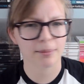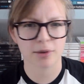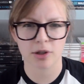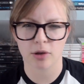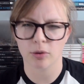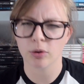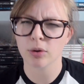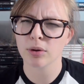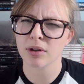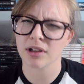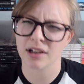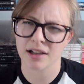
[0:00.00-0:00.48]
to
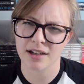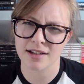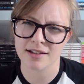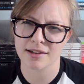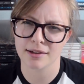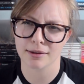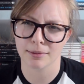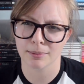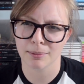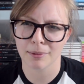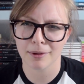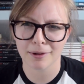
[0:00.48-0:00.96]
organise
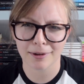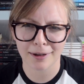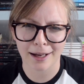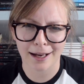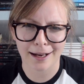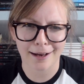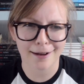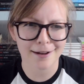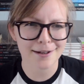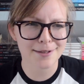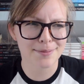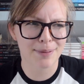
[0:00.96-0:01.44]
them.
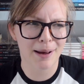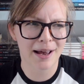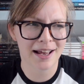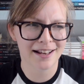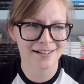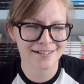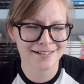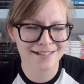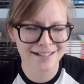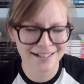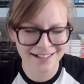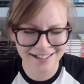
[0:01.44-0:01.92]
Like, I
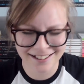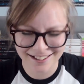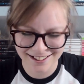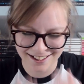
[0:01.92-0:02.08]
spend...